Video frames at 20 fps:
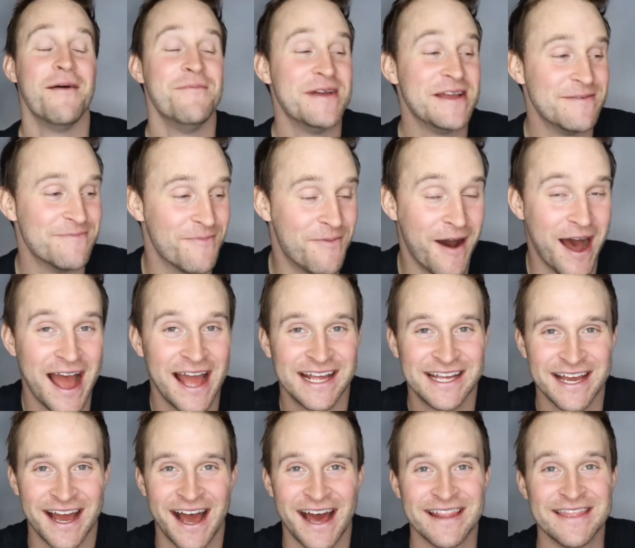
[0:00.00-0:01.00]
I mean, my
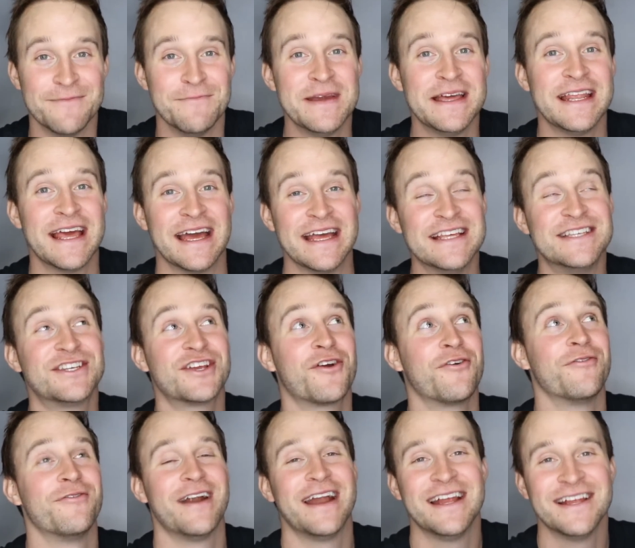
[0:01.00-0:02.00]
God, the media is
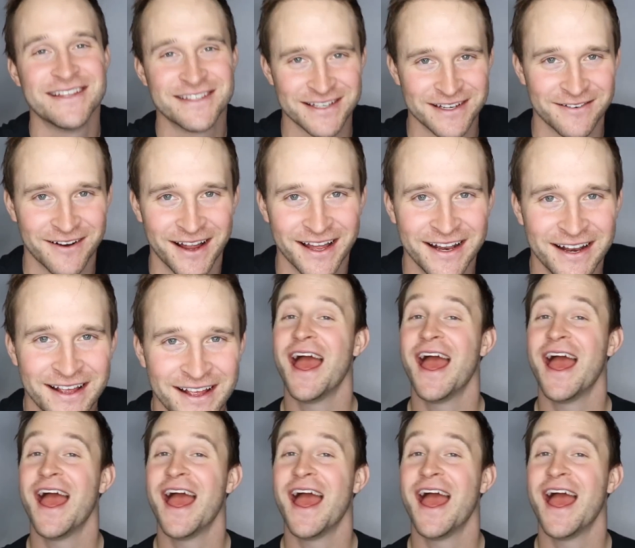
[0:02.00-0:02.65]
crazy, right?